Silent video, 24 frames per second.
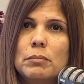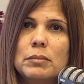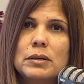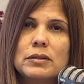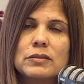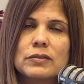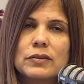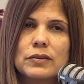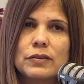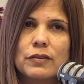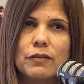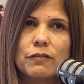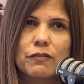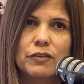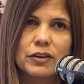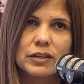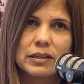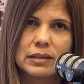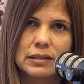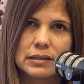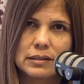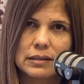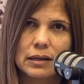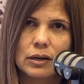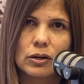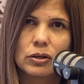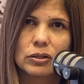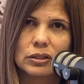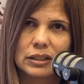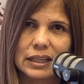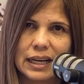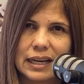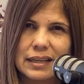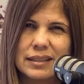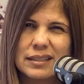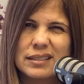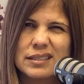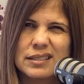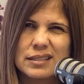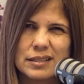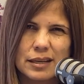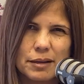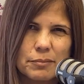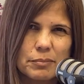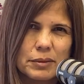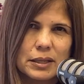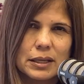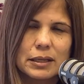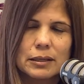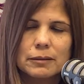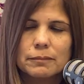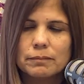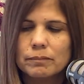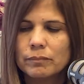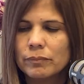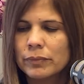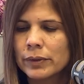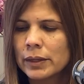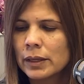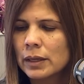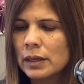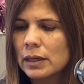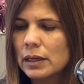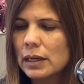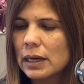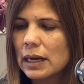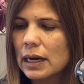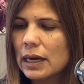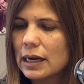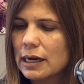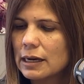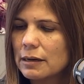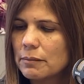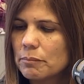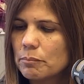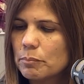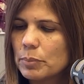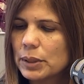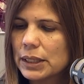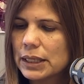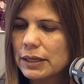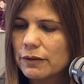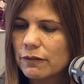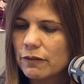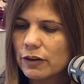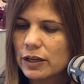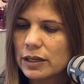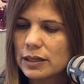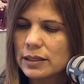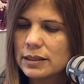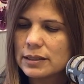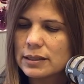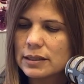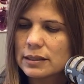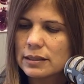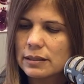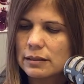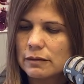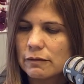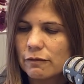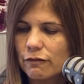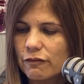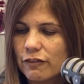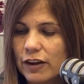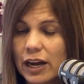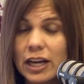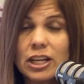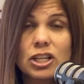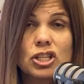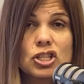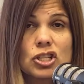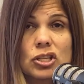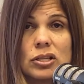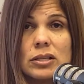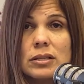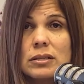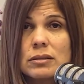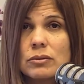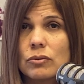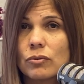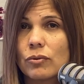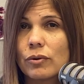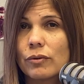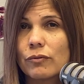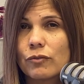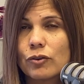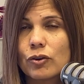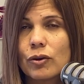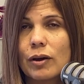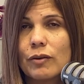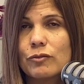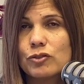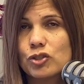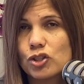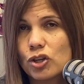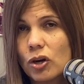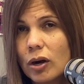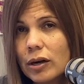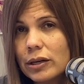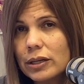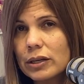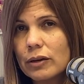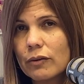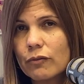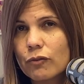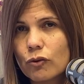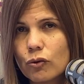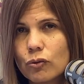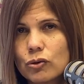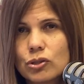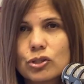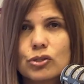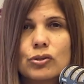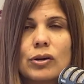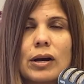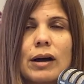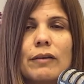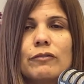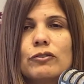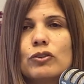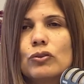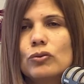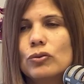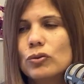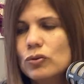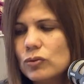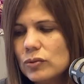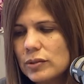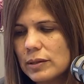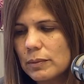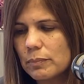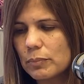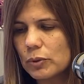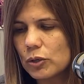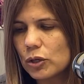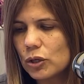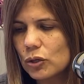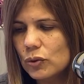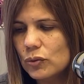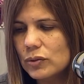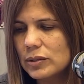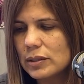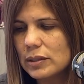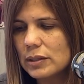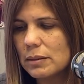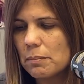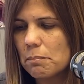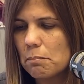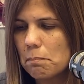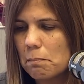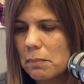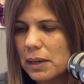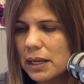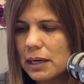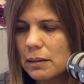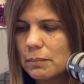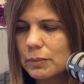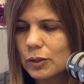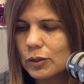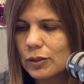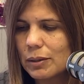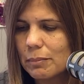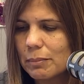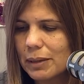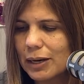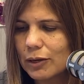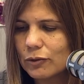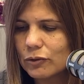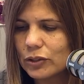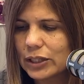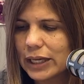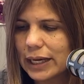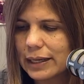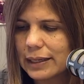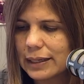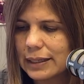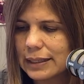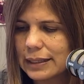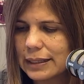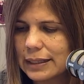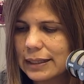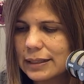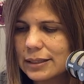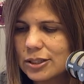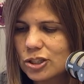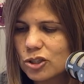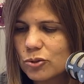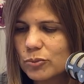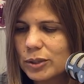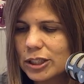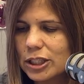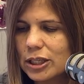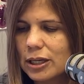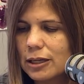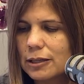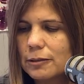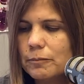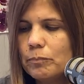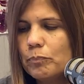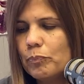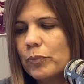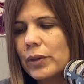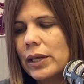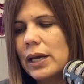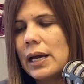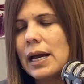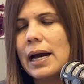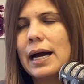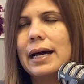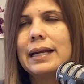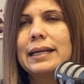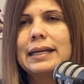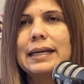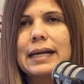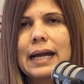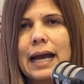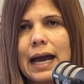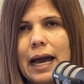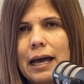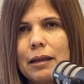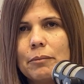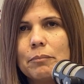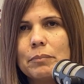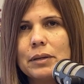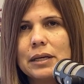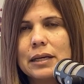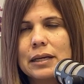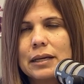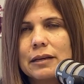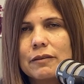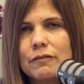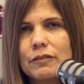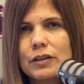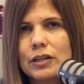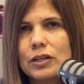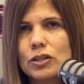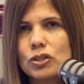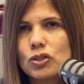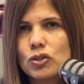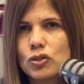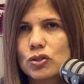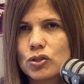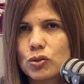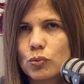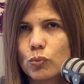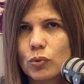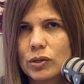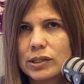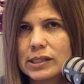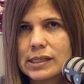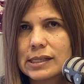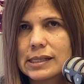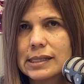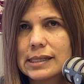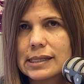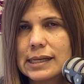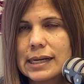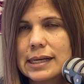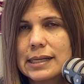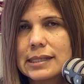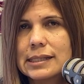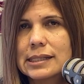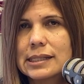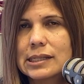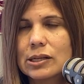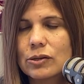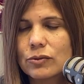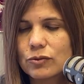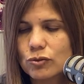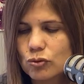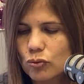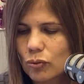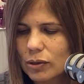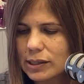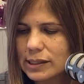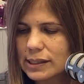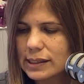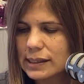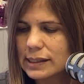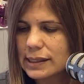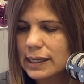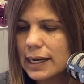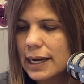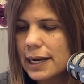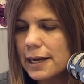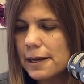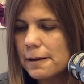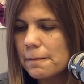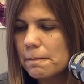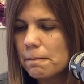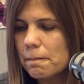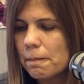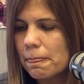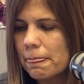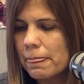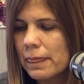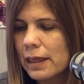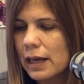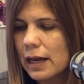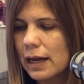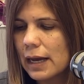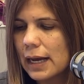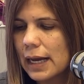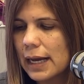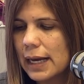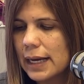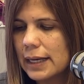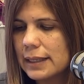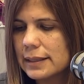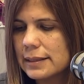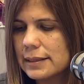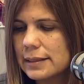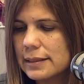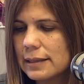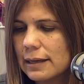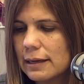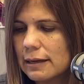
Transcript: is if it is a colitis type thing. But if it is infectious or if you have Giardia, of course you have to use it, but use it the minimal amount that it needs to be done. And it can be given just once a day instead of twice a day. And